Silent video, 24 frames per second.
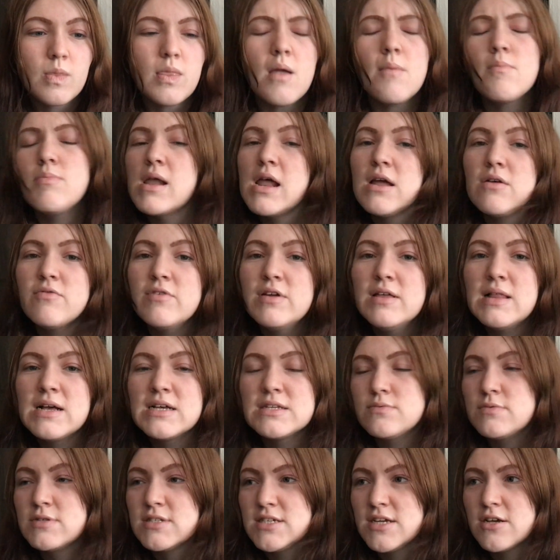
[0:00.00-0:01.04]
But I
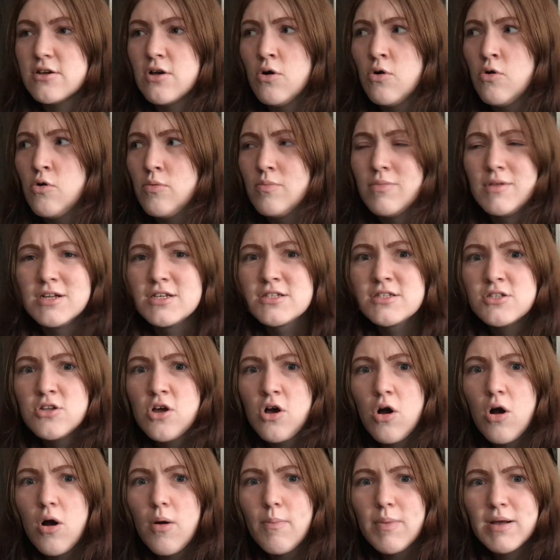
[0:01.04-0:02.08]
realised once I got home that it's
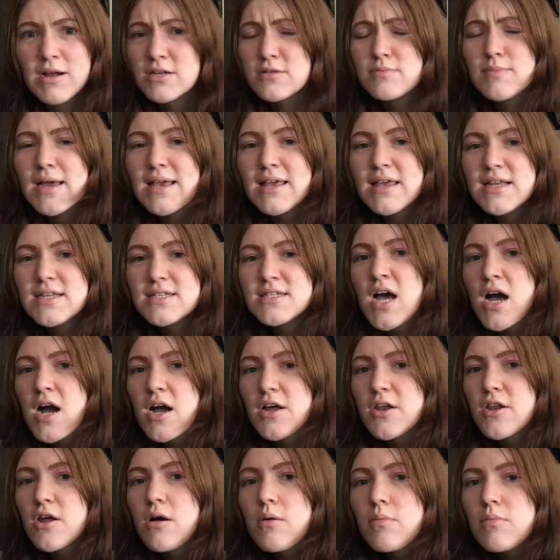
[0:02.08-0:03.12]
not, because my key's
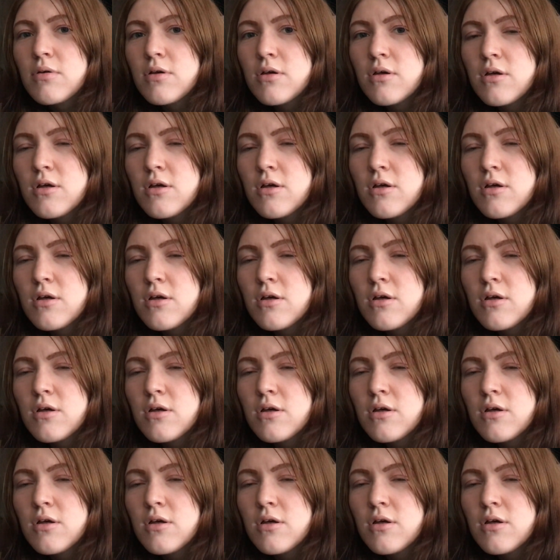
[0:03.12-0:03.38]
hanging up.